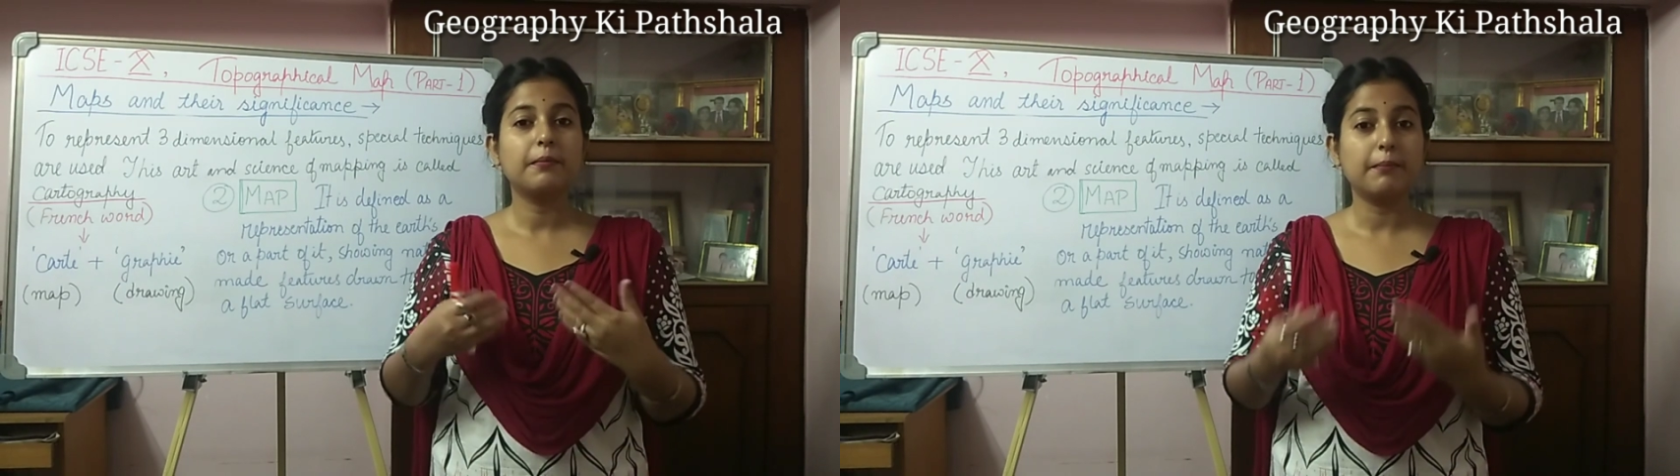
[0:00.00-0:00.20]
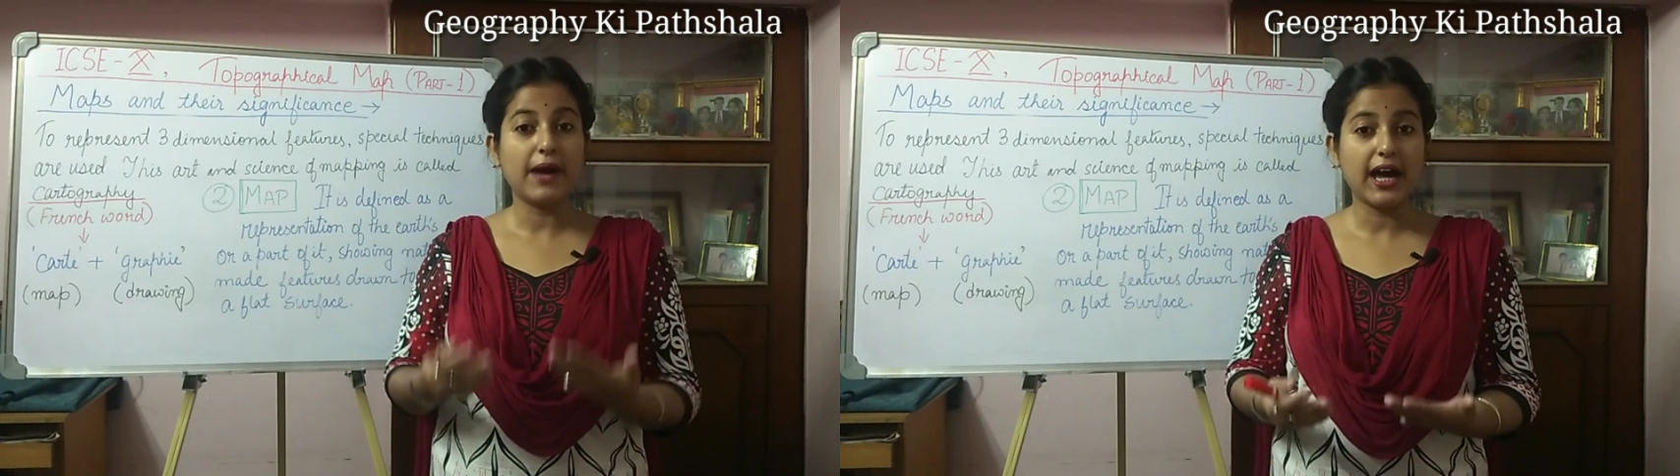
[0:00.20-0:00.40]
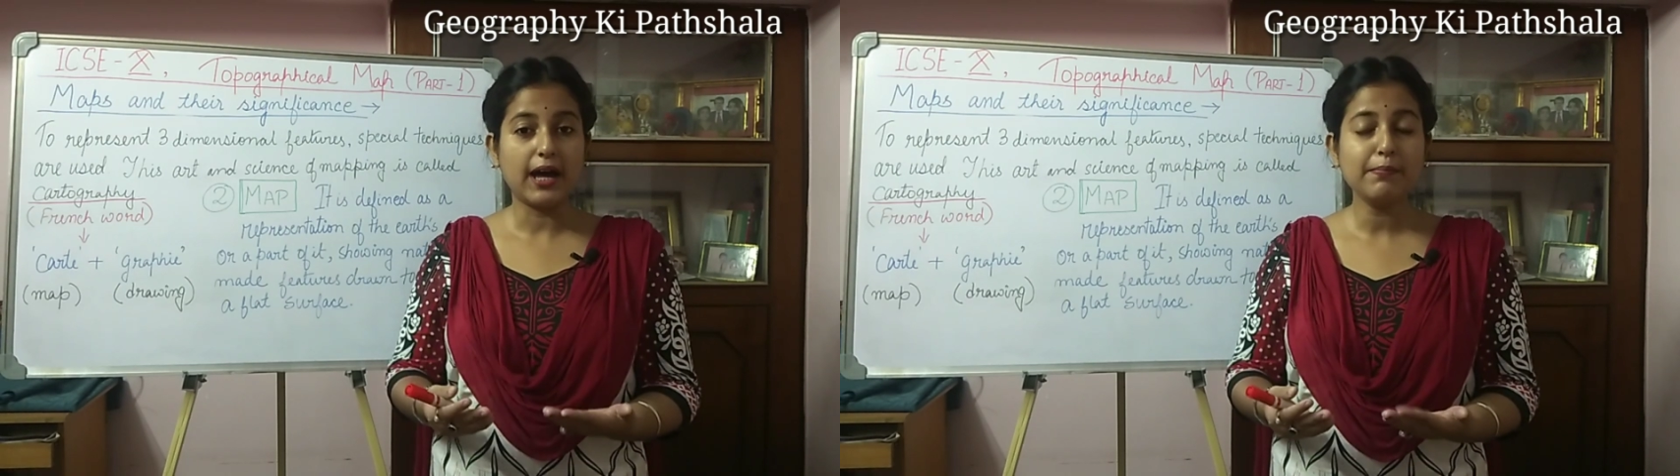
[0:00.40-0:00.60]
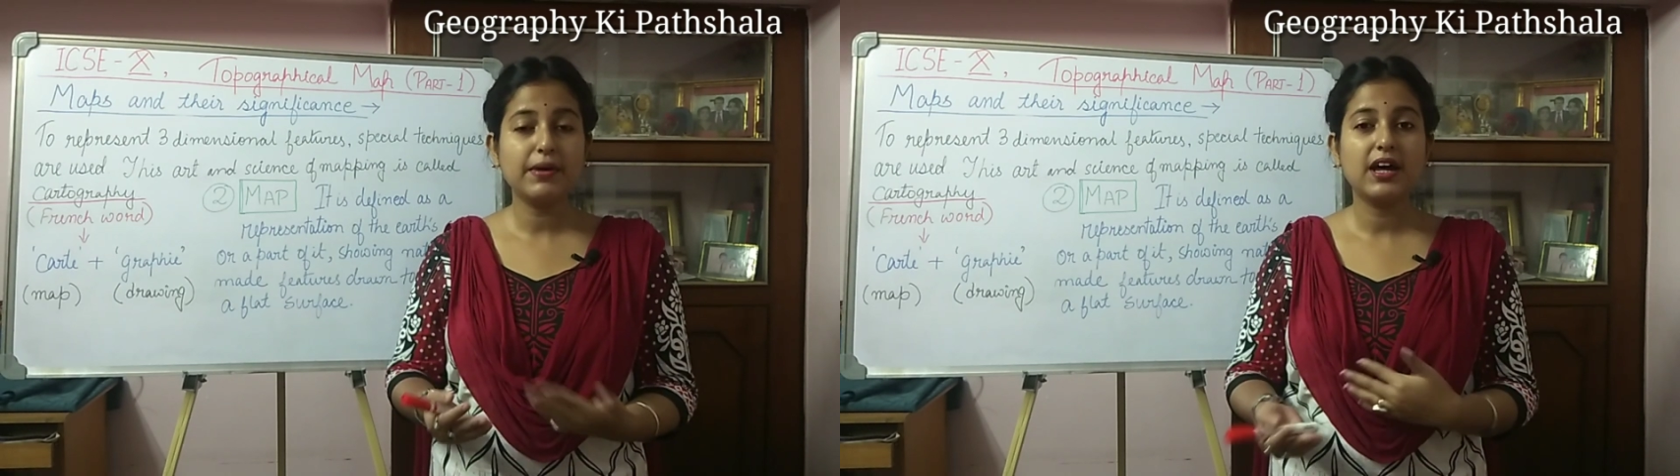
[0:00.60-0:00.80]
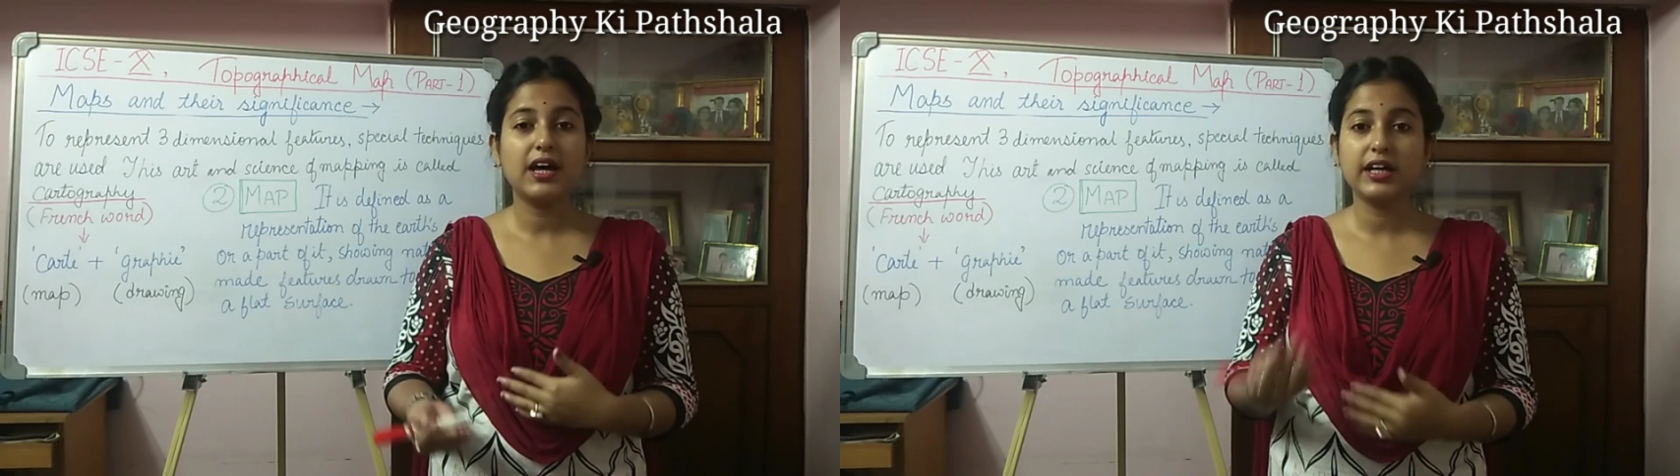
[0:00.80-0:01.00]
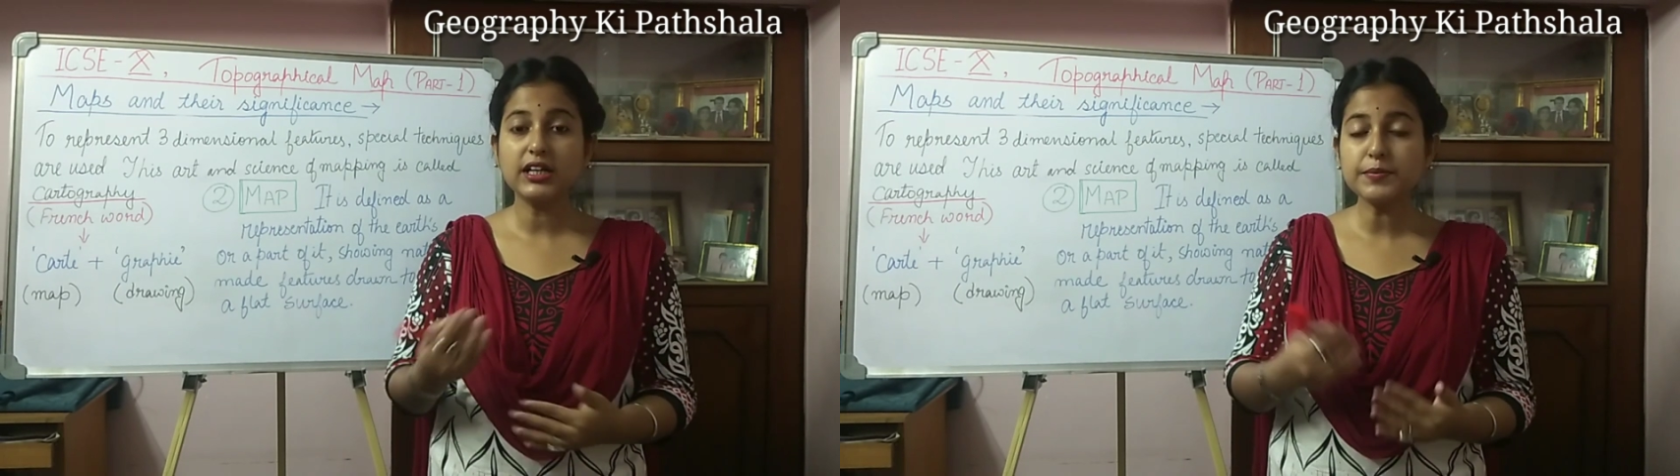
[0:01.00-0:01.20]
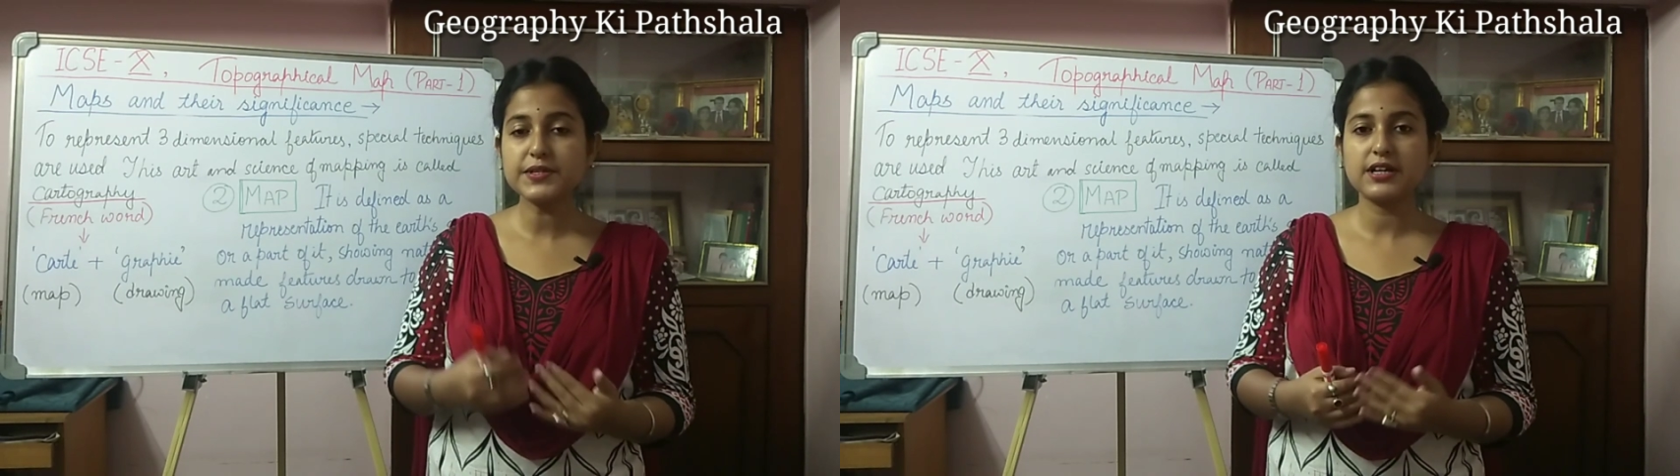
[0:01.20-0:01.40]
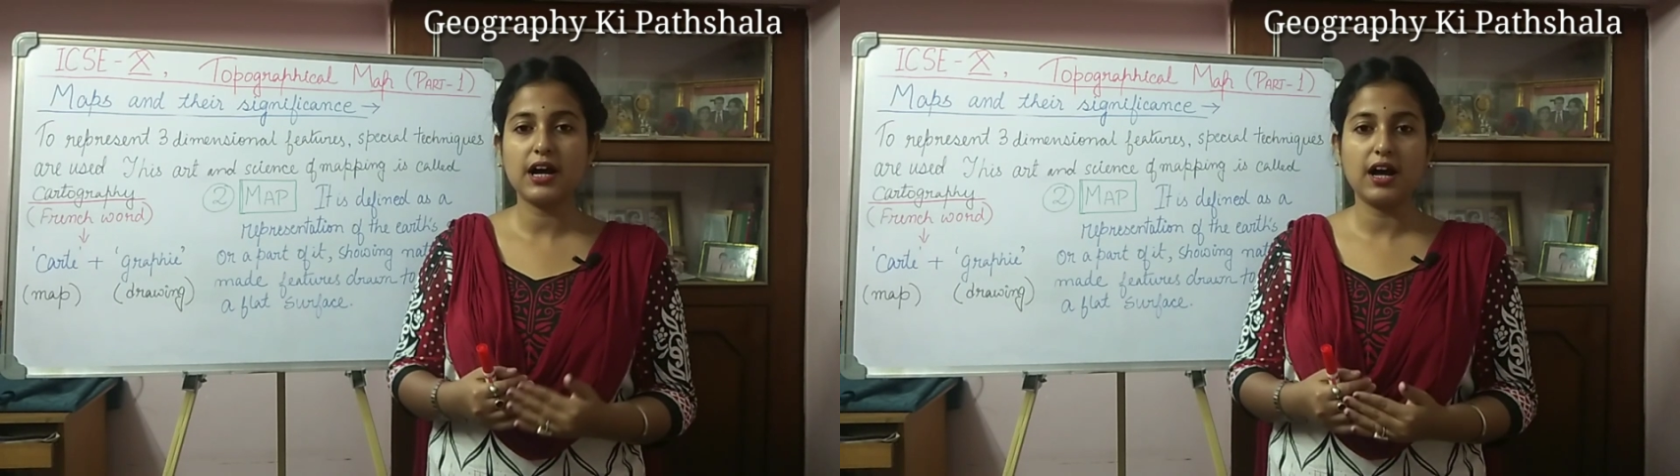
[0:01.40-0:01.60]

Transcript: map helps